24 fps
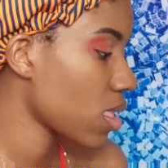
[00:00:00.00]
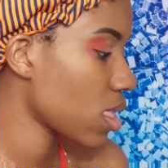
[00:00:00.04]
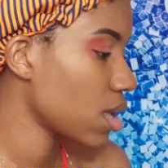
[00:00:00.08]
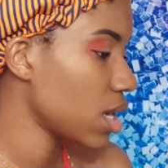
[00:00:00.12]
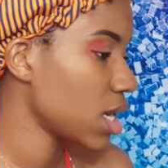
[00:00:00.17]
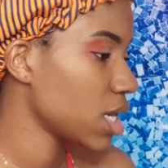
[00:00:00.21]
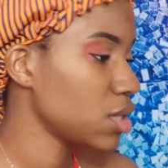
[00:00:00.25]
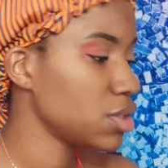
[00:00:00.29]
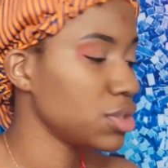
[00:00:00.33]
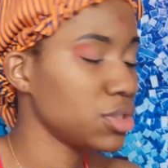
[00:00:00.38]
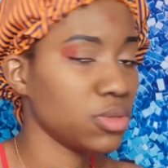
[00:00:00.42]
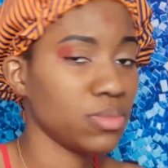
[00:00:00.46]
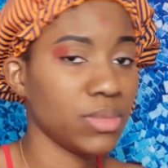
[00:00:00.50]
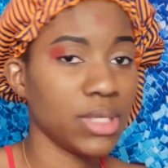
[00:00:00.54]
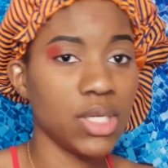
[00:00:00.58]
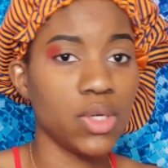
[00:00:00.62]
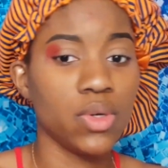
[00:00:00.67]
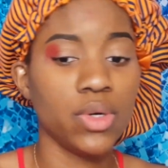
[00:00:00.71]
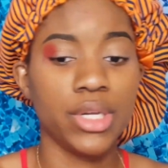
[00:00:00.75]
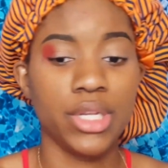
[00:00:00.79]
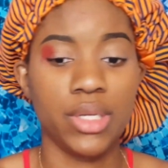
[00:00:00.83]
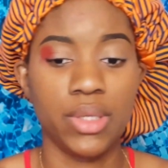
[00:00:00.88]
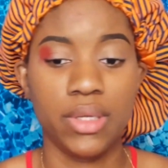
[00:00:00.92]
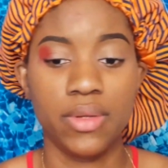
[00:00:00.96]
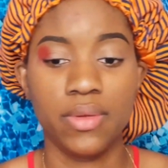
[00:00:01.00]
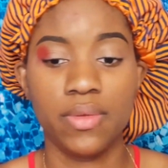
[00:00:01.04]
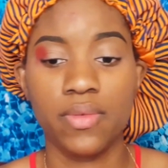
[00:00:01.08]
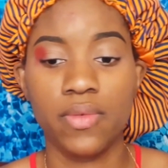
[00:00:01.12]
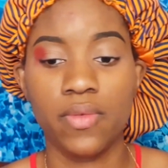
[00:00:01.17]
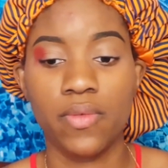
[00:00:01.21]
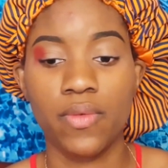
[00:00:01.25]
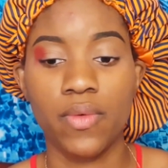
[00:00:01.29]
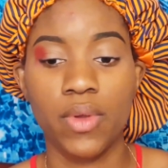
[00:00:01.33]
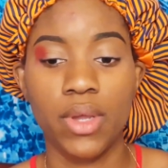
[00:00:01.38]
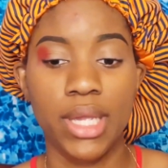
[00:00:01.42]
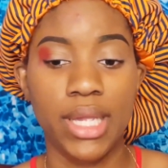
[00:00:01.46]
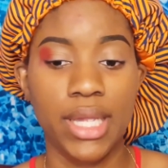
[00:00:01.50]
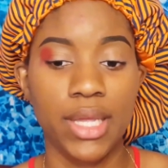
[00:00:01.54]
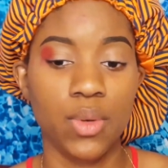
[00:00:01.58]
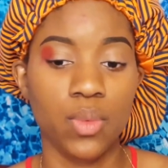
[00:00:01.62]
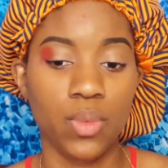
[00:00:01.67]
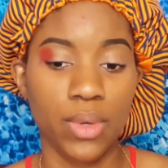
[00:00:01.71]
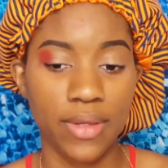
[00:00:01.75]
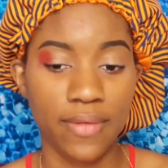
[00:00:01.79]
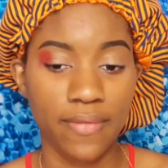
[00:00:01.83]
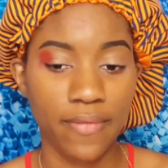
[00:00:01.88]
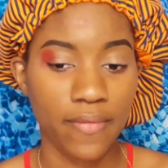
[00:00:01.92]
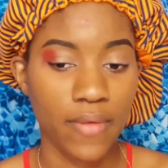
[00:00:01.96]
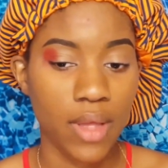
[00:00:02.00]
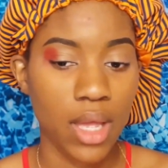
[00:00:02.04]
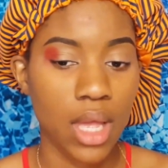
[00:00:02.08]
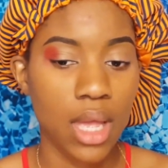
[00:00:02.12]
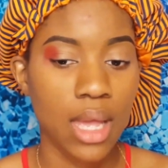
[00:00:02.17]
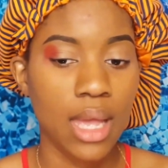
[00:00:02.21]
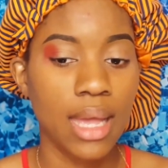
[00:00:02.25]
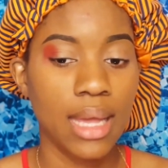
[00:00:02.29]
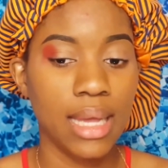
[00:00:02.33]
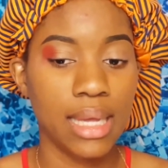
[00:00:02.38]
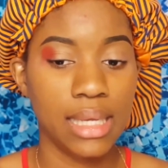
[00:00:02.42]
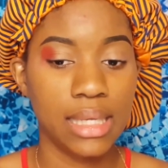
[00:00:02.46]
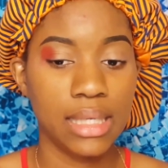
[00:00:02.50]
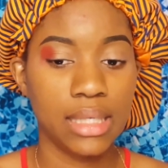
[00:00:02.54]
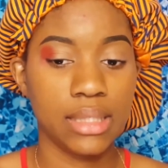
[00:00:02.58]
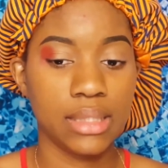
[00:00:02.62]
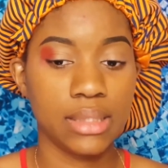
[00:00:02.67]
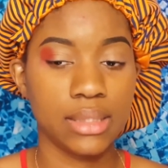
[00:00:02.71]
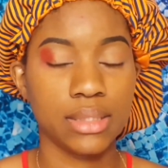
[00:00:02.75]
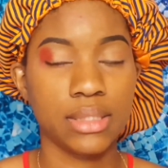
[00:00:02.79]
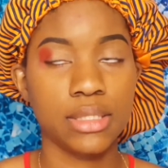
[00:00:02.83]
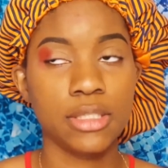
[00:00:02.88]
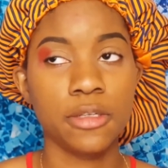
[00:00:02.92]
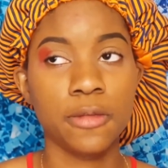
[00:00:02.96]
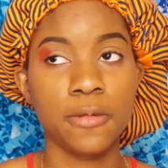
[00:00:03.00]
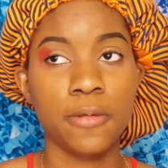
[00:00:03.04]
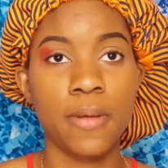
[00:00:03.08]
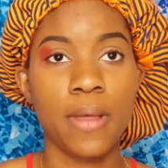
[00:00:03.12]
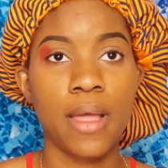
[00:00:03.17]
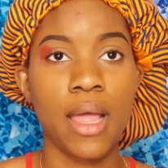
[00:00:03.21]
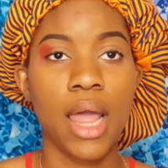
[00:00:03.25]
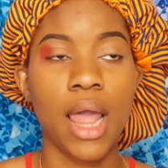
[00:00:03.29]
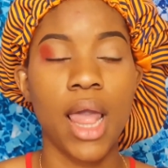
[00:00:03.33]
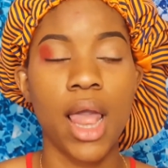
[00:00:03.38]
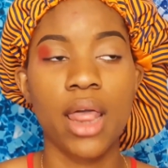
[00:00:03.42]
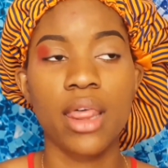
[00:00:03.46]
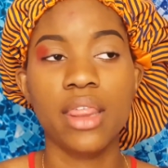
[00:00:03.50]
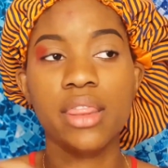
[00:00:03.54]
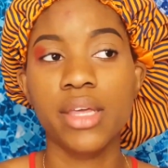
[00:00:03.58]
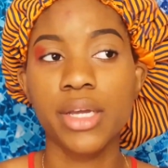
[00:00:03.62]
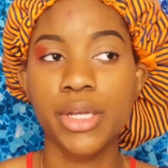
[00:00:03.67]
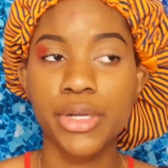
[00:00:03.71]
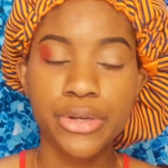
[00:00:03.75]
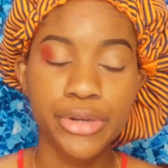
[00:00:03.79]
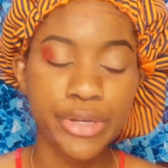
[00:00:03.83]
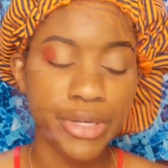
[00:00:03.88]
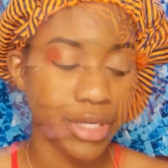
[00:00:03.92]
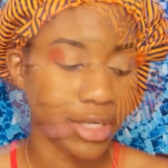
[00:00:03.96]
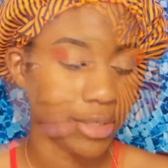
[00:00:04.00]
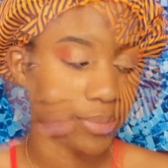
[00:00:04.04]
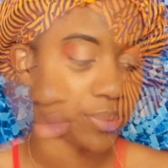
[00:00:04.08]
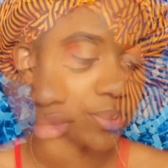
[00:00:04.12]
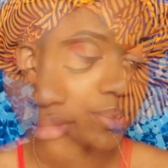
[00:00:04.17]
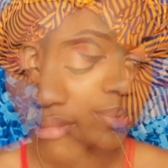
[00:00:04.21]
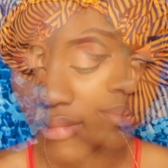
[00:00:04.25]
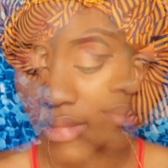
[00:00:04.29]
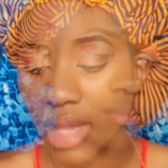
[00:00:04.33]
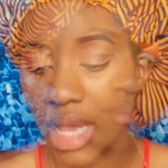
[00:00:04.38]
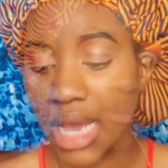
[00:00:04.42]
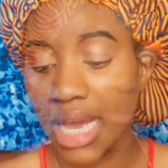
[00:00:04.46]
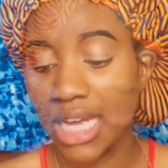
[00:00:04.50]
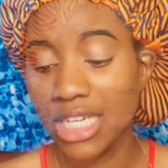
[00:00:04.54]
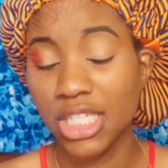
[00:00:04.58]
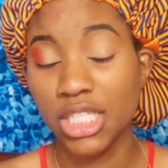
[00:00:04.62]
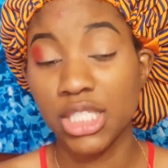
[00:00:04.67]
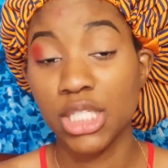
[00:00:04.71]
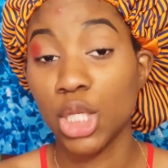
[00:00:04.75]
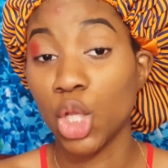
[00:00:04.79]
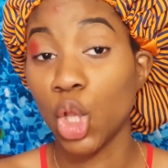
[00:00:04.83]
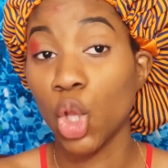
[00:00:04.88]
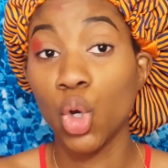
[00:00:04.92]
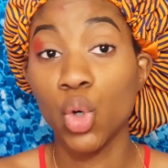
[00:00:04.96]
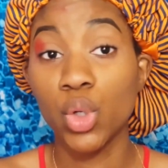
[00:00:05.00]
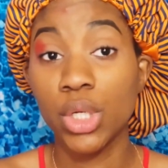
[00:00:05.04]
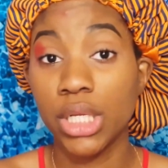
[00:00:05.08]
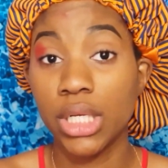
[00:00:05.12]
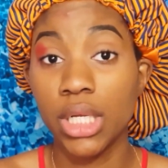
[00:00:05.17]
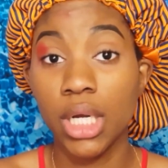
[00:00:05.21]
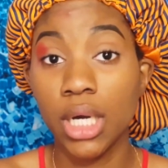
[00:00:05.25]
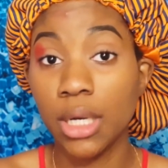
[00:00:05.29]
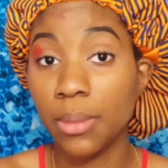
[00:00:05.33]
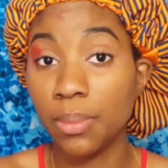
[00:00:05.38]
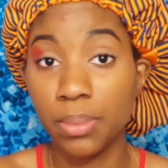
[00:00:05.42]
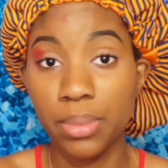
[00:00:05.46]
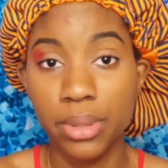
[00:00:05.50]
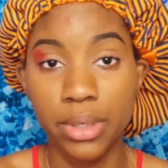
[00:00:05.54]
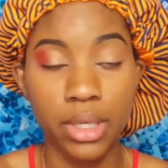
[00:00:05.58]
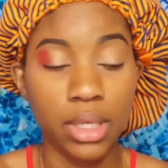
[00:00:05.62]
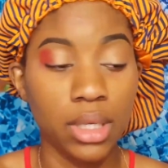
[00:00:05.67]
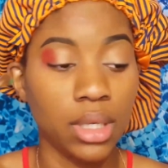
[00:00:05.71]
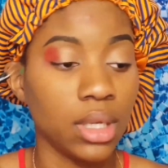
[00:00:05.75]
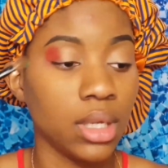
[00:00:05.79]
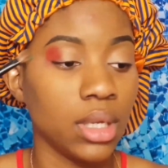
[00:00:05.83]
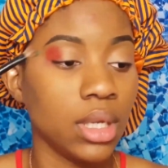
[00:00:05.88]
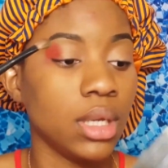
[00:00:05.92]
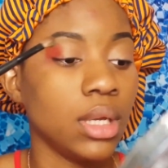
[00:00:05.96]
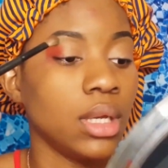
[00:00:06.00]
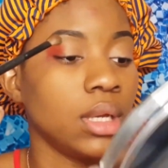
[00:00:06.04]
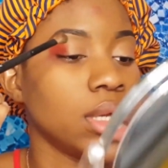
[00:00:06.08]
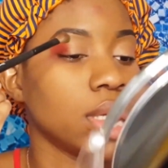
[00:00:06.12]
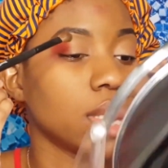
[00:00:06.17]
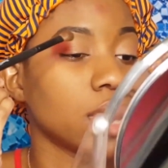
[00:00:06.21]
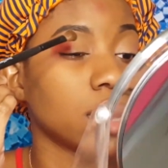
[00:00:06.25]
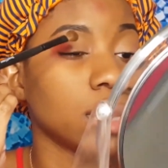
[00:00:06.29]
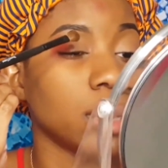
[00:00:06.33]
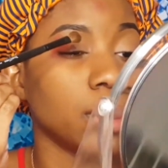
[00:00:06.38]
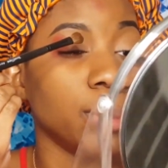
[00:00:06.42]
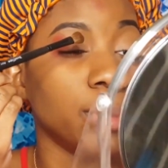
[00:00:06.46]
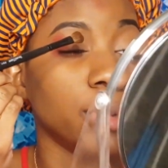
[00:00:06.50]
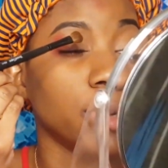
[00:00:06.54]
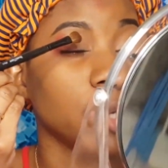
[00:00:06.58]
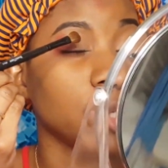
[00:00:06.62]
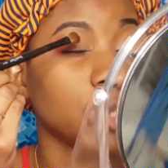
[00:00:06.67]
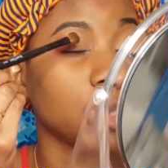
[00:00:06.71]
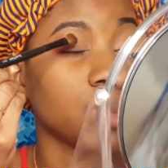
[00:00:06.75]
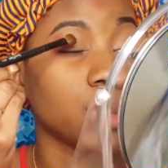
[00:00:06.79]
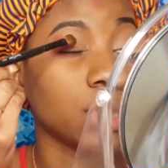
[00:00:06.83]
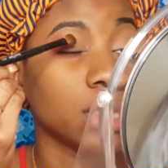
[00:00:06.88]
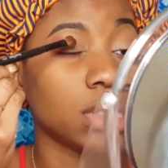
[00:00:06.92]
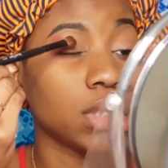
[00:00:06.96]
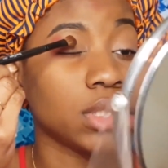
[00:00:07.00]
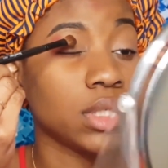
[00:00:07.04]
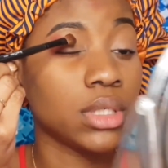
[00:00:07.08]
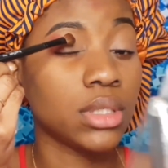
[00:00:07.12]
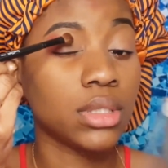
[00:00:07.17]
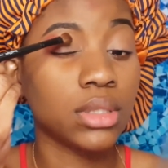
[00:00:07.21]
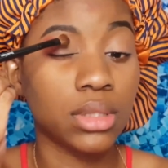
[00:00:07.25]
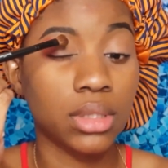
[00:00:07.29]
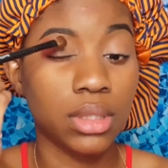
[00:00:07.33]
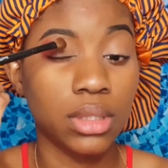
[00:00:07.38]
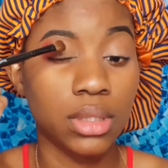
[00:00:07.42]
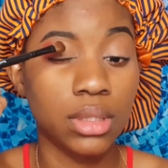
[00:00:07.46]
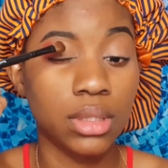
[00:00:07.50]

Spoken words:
we're going to be going in with is the green. I just loaded up the brush with it,